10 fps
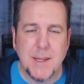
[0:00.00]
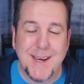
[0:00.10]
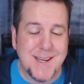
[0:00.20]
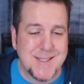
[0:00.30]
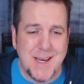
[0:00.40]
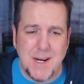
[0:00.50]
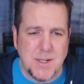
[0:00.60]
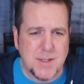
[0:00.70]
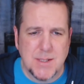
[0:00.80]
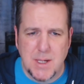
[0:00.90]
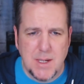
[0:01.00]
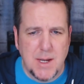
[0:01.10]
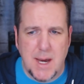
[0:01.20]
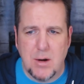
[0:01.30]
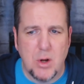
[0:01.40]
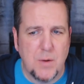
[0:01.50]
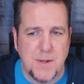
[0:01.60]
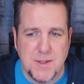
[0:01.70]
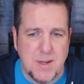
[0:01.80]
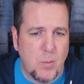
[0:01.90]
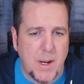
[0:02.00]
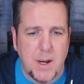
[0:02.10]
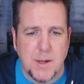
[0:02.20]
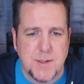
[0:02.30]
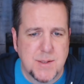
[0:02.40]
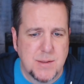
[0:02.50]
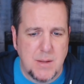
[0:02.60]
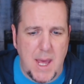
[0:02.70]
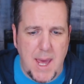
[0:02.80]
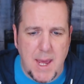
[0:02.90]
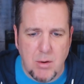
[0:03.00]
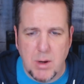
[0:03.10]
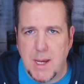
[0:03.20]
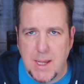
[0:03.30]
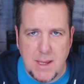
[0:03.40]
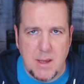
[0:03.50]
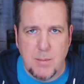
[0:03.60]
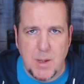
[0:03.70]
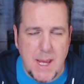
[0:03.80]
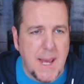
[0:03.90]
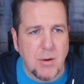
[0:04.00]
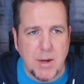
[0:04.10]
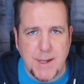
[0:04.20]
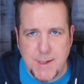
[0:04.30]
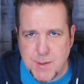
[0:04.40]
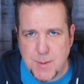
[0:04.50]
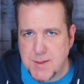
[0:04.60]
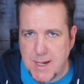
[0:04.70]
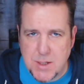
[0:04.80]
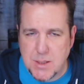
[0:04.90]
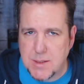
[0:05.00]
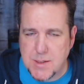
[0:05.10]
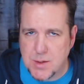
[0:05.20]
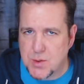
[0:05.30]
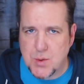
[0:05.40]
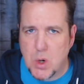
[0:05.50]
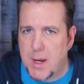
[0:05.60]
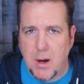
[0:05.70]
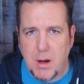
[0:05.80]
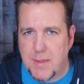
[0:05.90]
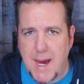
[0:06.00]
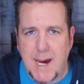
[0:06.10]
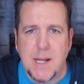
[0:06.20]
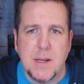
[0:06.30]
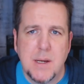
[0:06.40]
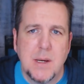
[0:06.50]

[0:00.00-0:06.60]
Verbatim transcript: And like I said, I just, I don't know if it's someone else angry at him and angry at his possessions and destroying all that,